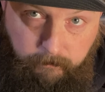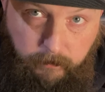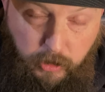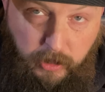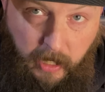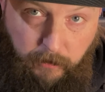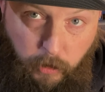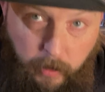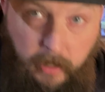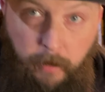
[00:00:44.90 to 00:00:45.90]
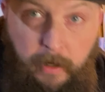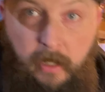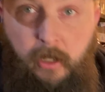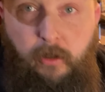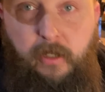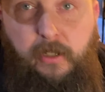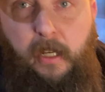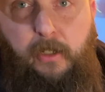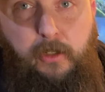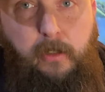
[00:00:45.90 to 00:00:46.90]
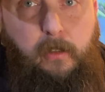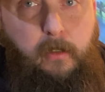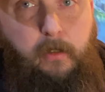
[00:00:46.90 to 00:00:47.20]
was kind of annoying. I mean, it literally says